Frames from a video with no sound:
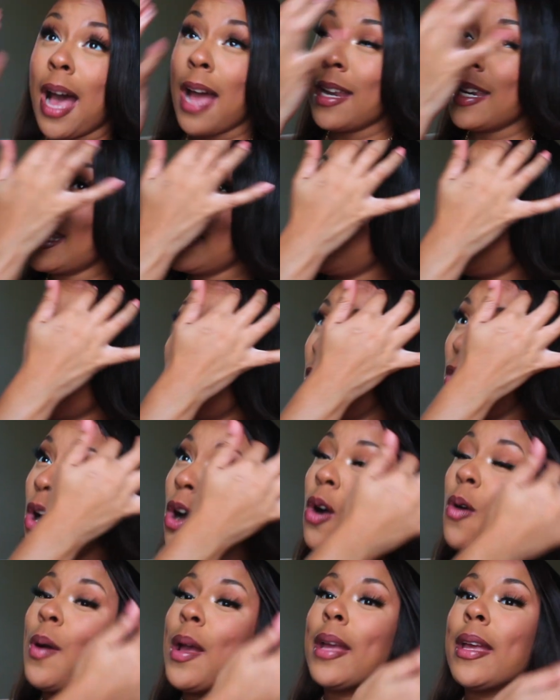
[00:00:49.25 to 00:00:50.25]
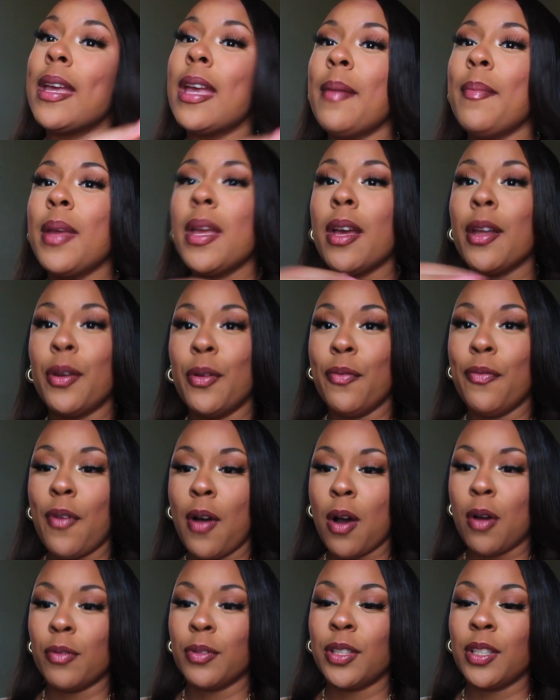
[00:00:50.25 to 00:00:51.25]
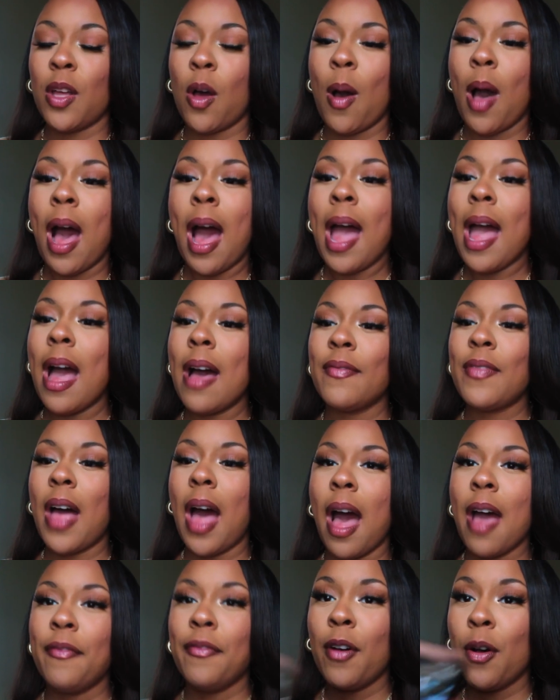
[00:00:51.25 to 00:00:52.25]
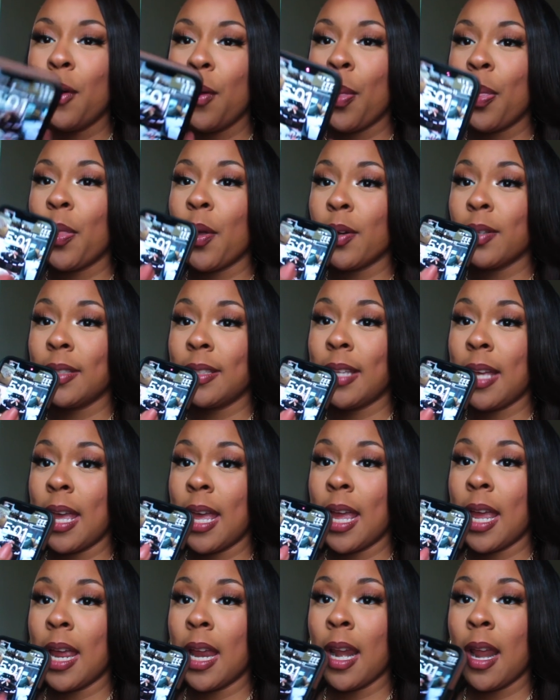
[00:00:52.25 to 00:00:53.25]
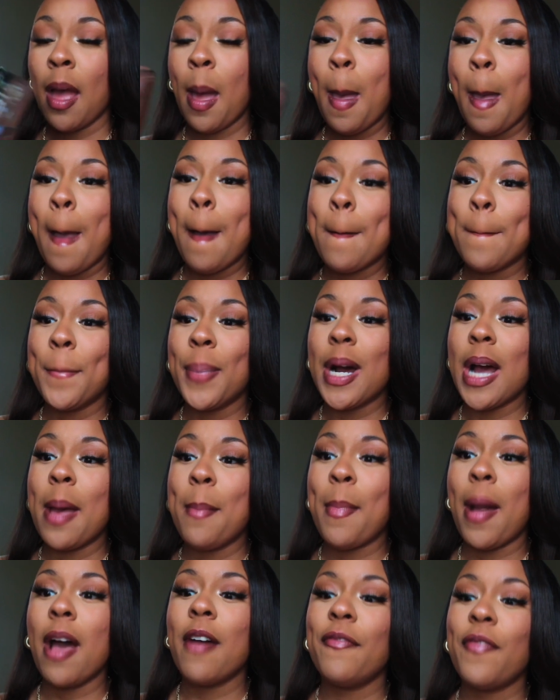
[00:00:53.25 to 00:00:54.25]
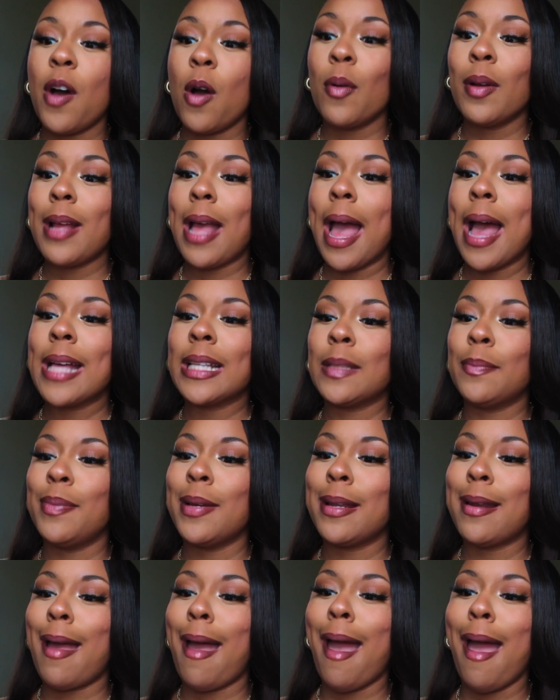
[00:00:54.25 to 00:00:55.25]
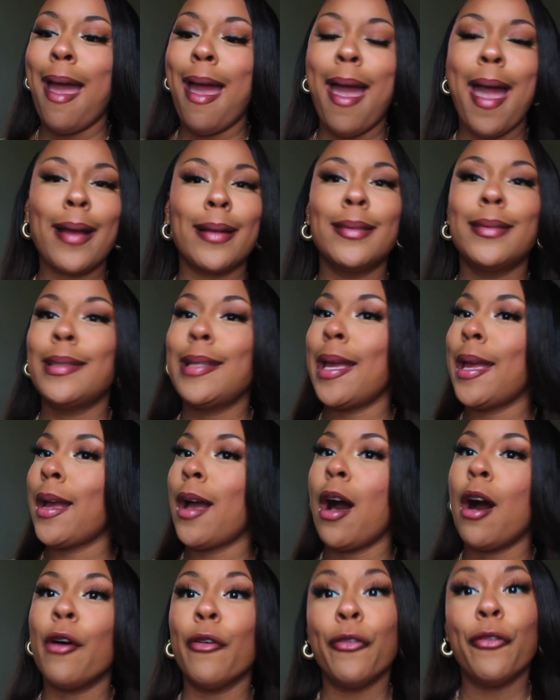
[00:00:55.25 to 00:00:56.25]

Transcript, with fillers: I need to go and get me a new phone. So I have the iPhone 13, but my phone has been acting a